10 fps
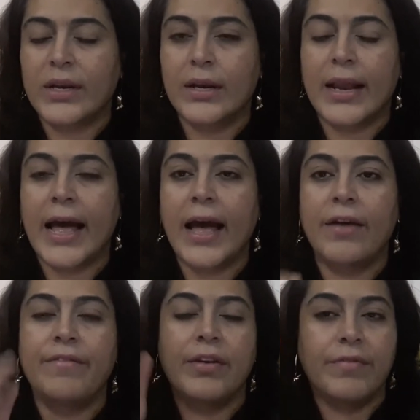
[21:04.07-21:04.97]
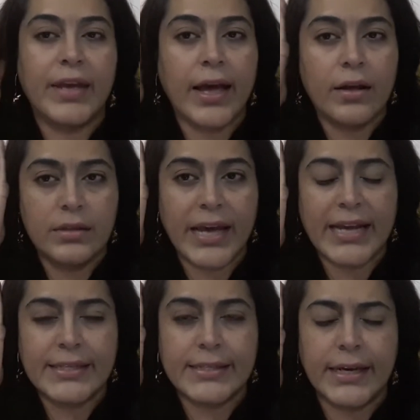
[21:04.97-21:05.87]
will have when we the
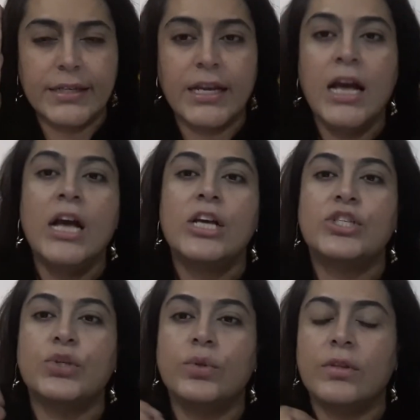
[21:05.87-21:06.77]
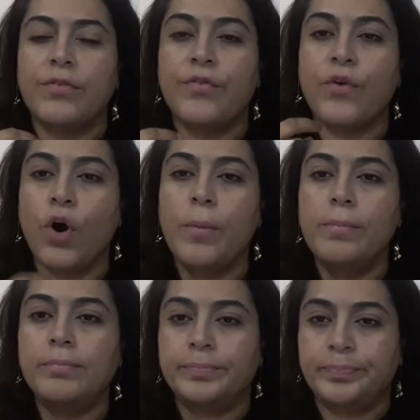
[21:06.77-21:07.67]
headset, so
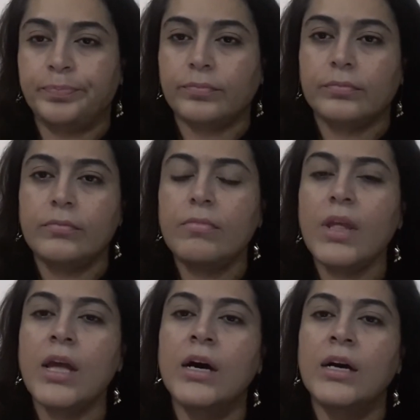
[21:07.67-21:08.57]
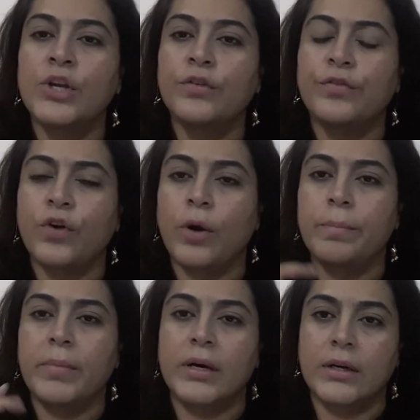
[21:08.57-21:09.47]
from
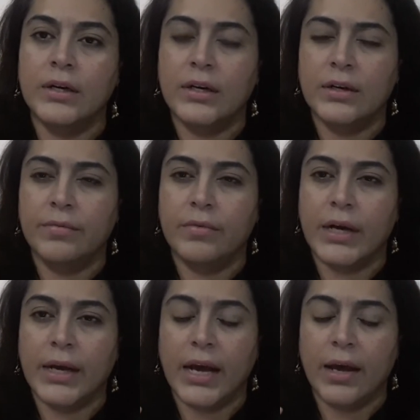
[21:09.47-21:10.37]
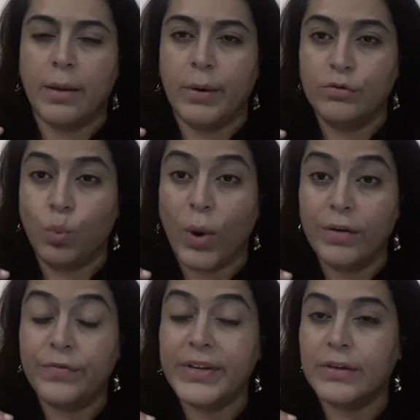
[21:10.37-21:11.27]
about
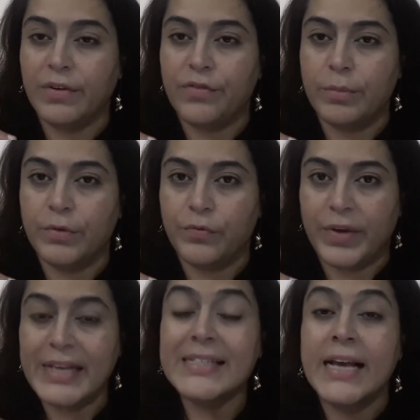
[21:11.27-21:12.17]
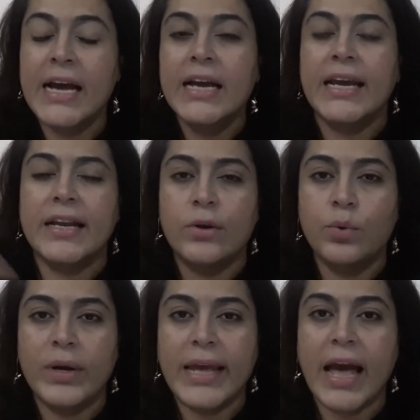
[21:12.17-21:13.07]
1 feet away from the face, it'll
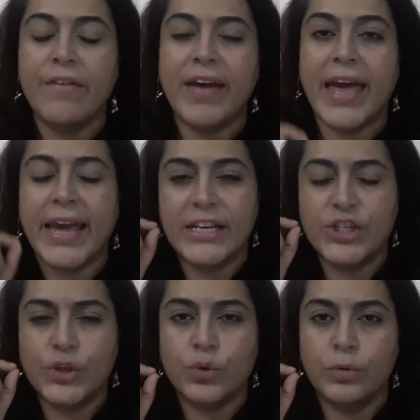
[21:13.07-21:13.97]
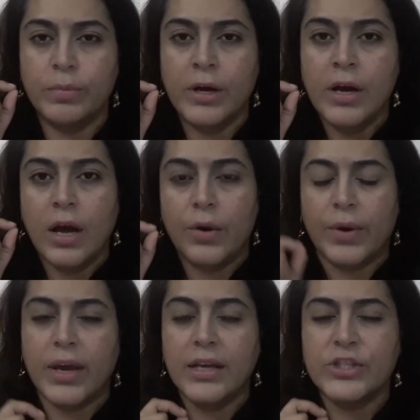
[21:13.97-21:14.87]
only have air tube.
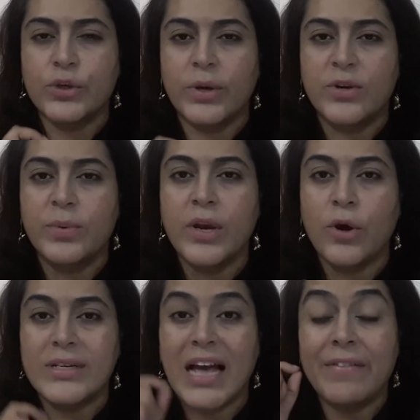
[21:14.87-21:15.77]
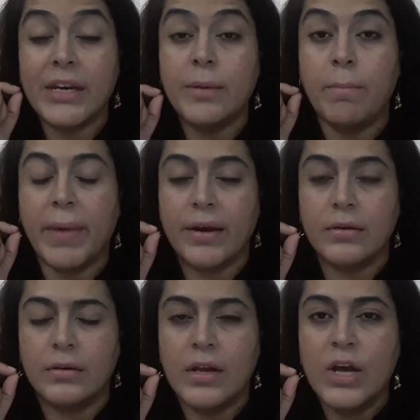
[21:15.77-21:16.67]
Okay, so it will not have any
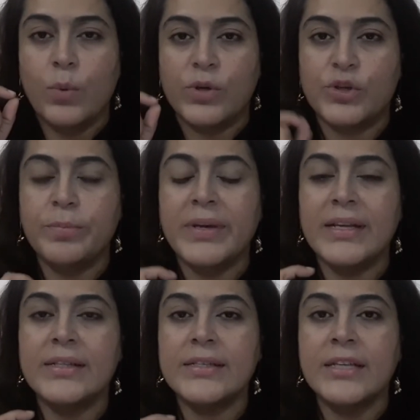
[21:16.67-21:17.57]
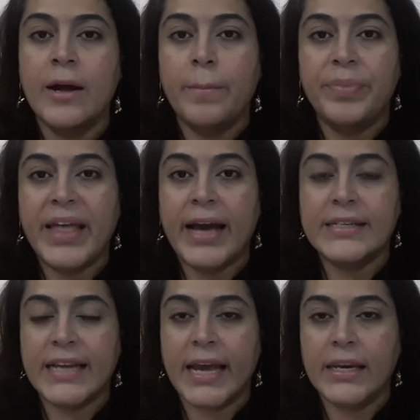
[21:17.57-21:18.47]
metal, which means
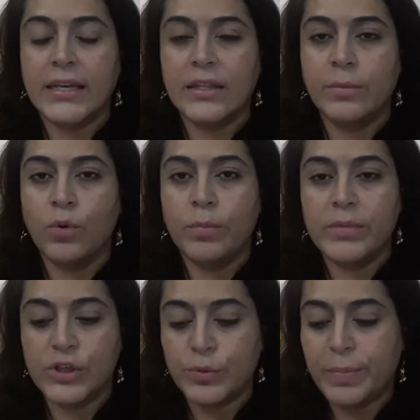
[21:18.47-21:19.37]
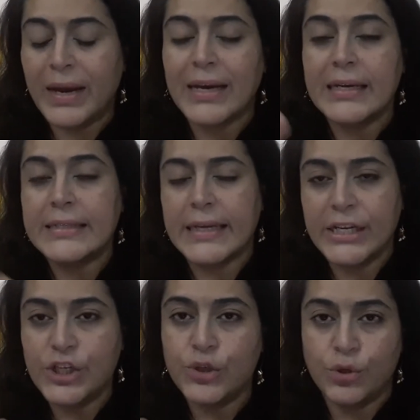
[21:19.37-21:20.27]
that in the moment you plug it
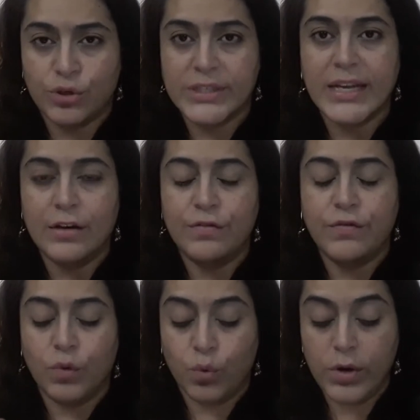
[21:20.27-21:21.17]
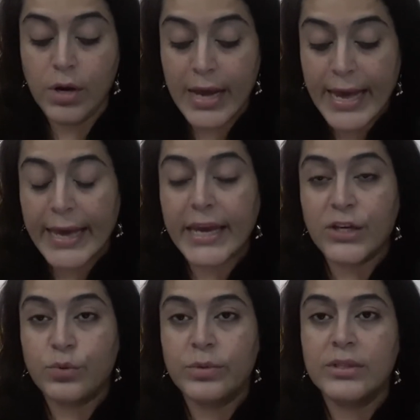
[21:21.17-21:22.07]
into your cell phone,
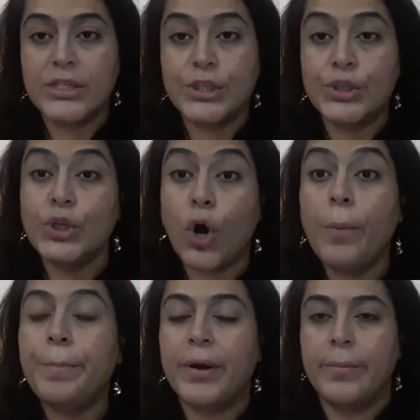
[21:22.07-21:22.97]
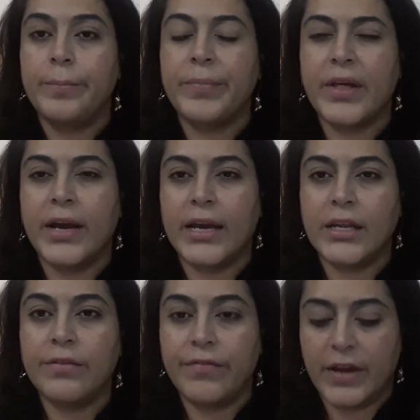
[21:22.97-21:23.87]
it will stop
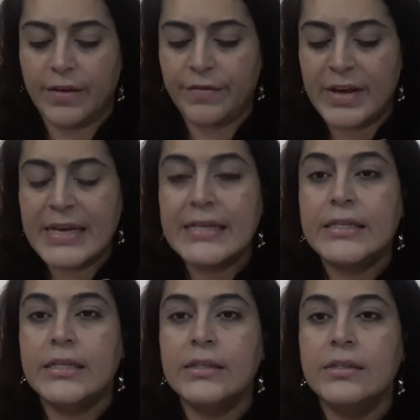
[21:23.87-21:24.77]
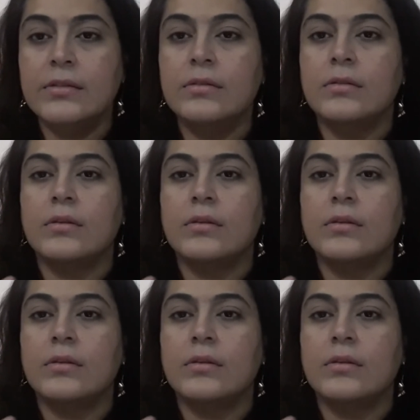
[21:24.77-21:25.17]
any wave till